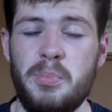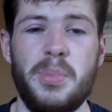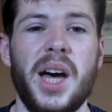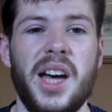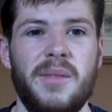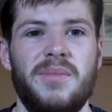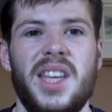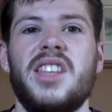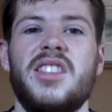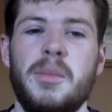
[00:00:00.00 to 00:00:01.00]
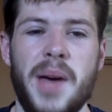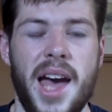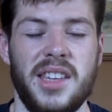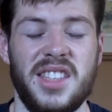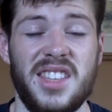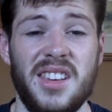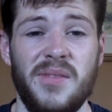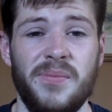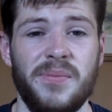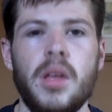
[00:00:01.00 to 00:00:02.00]
but it's the best.
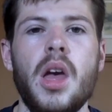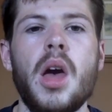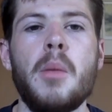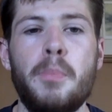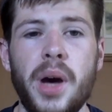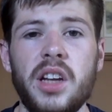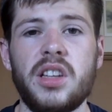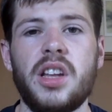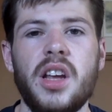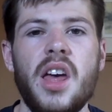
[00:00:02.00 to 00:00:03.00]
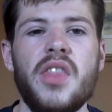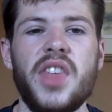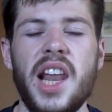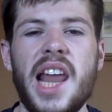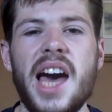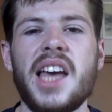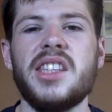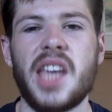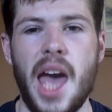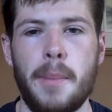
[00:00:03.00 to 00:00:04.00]
But the
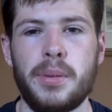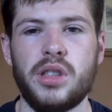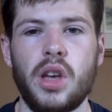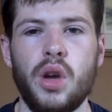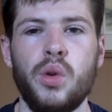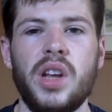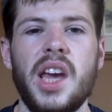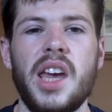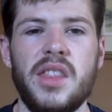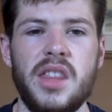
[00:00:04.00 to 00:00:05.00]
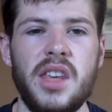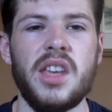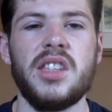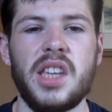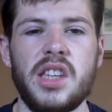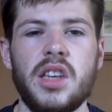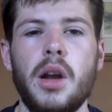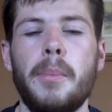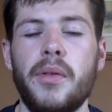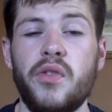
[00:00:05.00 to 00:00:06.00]
last episode in the
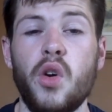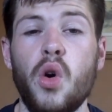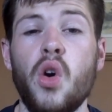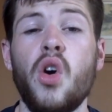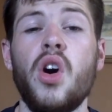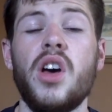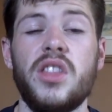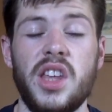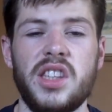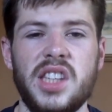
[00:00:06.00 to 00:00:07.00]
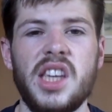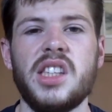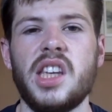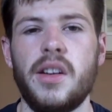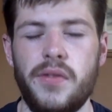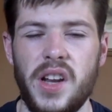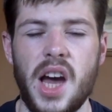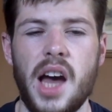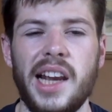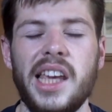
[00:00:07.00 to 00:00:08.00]
season before the season
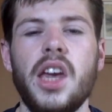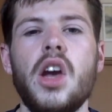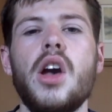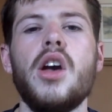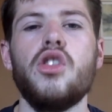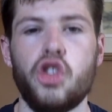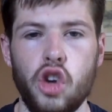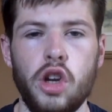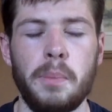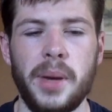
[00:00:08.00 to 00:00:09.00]
finale should